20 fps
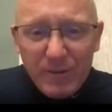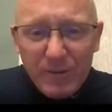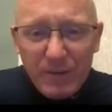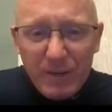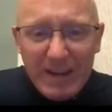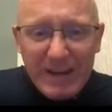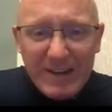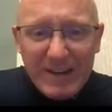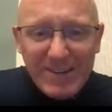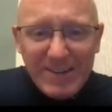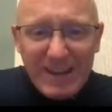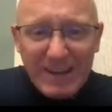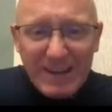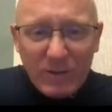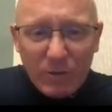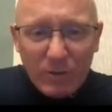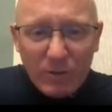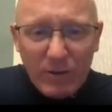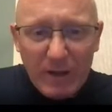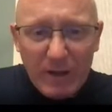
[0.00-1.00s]
in set
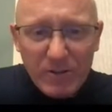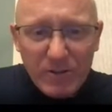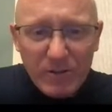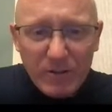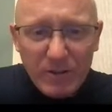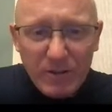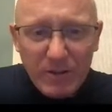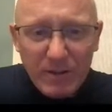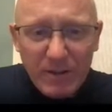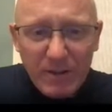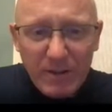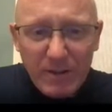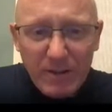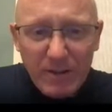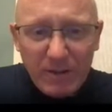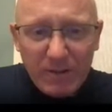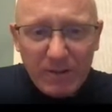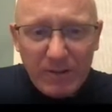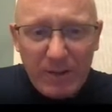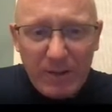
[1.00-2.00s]
notation.
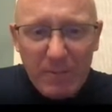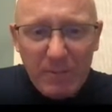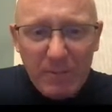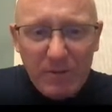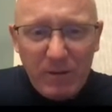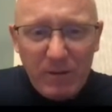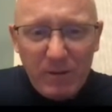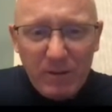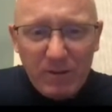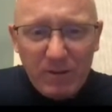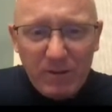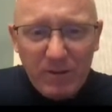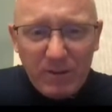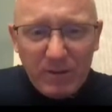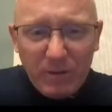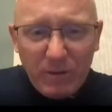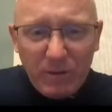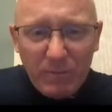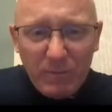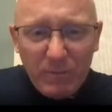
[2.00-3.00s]
The same
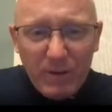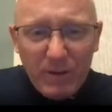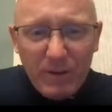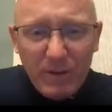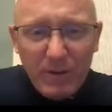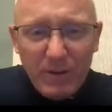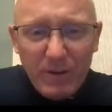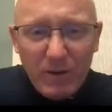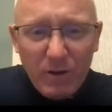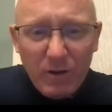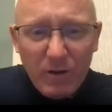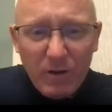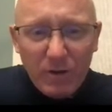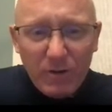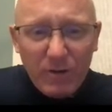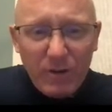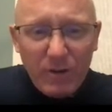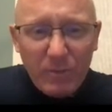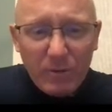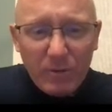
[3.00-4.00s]
signal, or
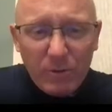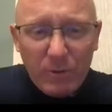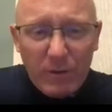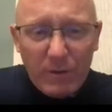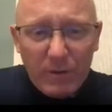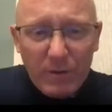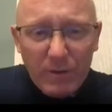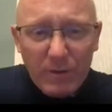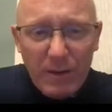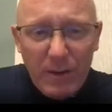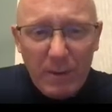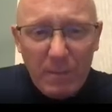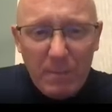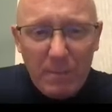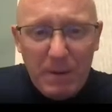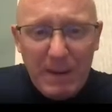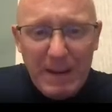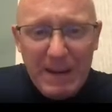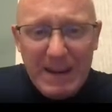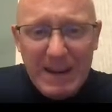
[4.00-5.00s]
symbols rather,
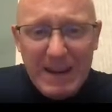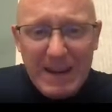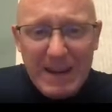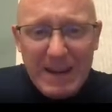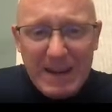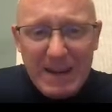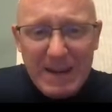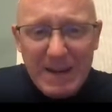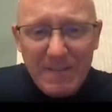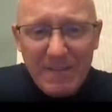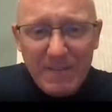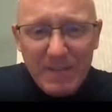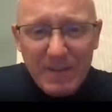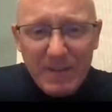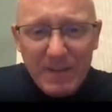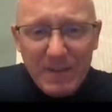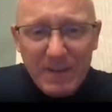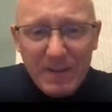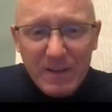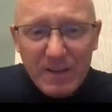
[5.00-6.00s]
P
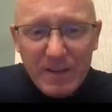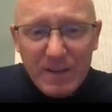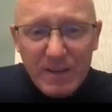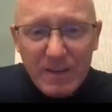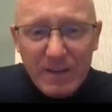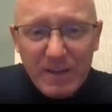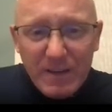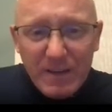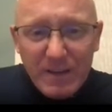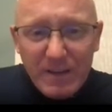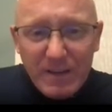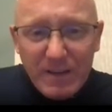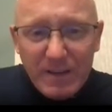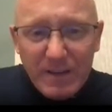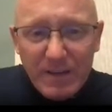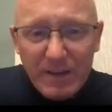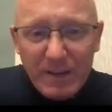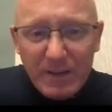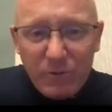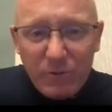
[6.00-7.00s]

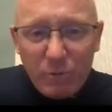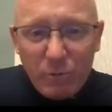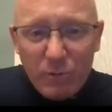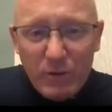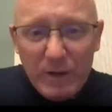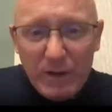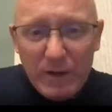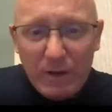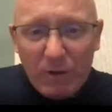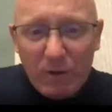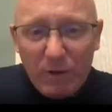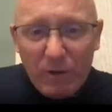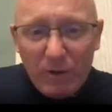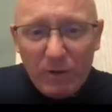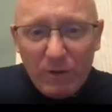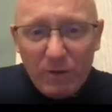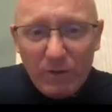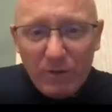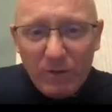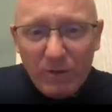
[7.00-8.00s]
is real,
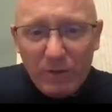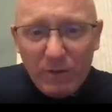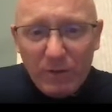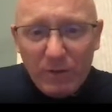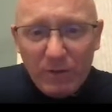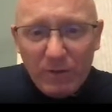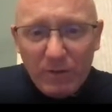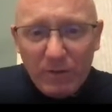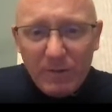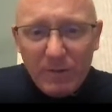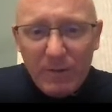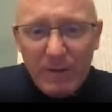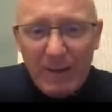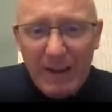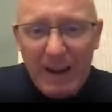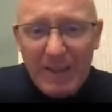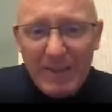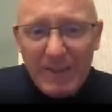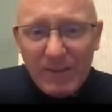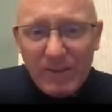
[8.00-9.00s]

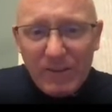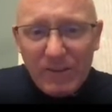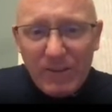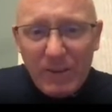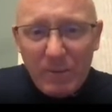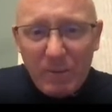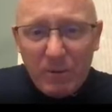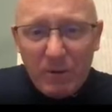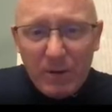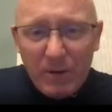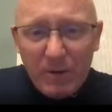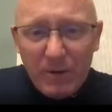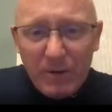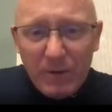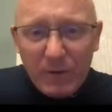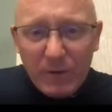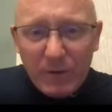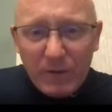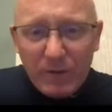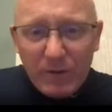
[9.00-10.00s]
and this symbol here that
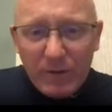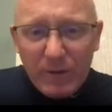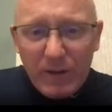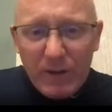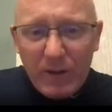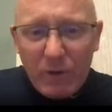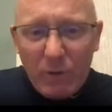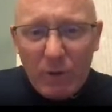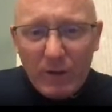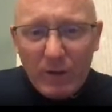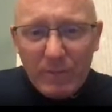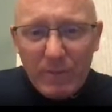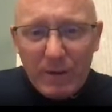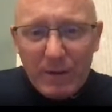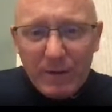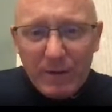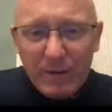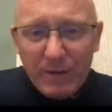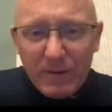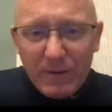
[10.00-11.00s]
you're going to see quite a
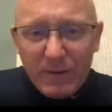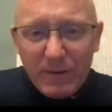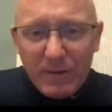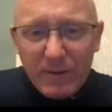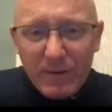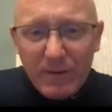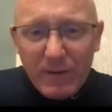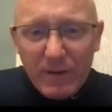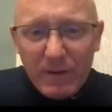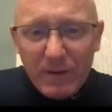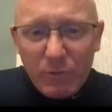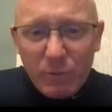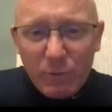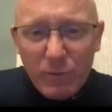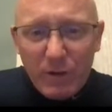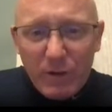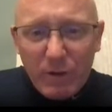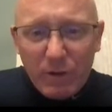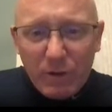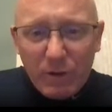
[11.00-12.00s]
bit is
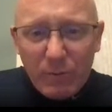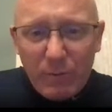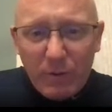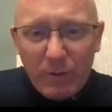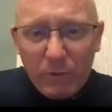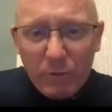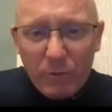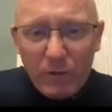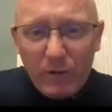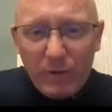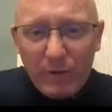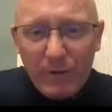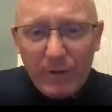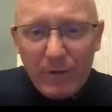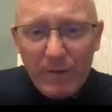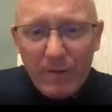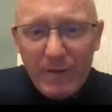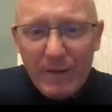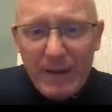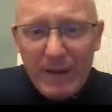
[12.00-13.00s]
real, spell real there,
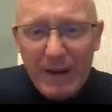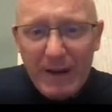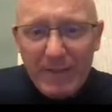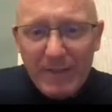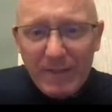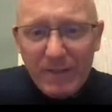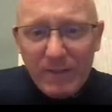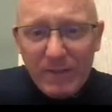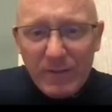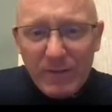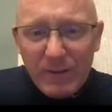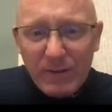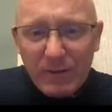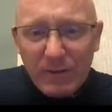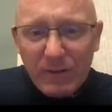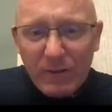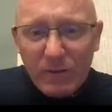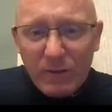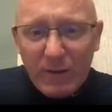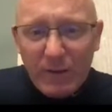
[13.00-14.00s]
and this
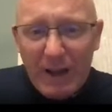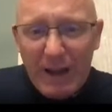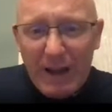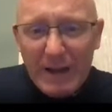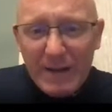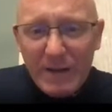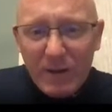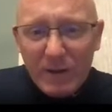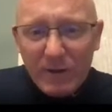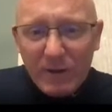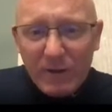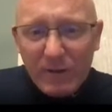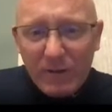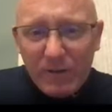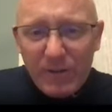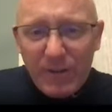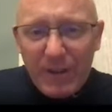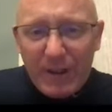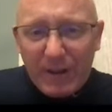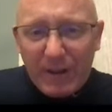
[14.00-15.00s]
little line here that's
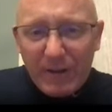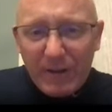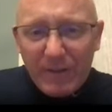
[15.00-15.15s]
thick.